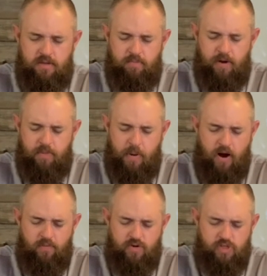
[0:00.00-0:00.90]
By the
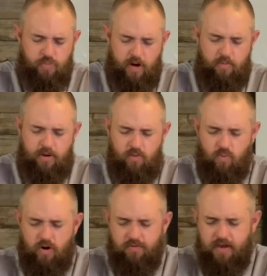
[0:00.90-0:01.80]
power of your Spirit, by the
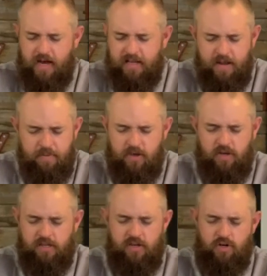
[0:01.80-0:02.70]
Word of God, God, may you
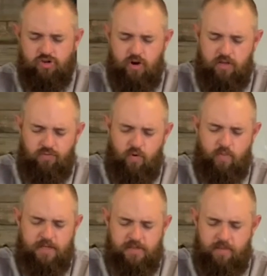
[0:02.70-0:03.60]
continue to
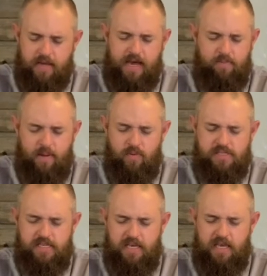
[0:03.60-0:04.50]
transform us. And may God, may we
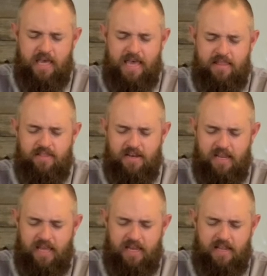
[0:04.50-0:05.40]
see the
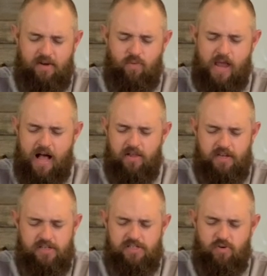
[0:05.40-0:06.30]
need and
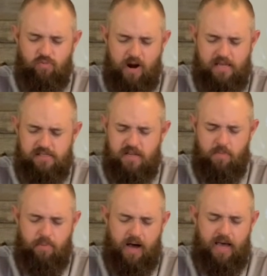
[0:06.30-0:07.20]
reality just to rest and
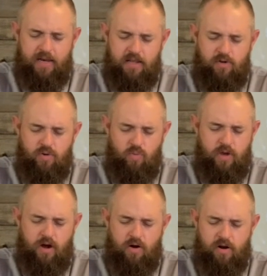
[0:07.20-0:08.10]
abide in who
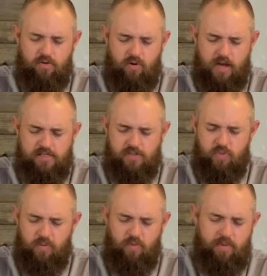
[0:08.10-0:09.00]
we are in Christ as
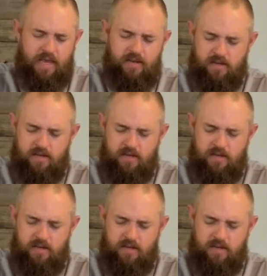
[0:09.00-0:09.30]
we remain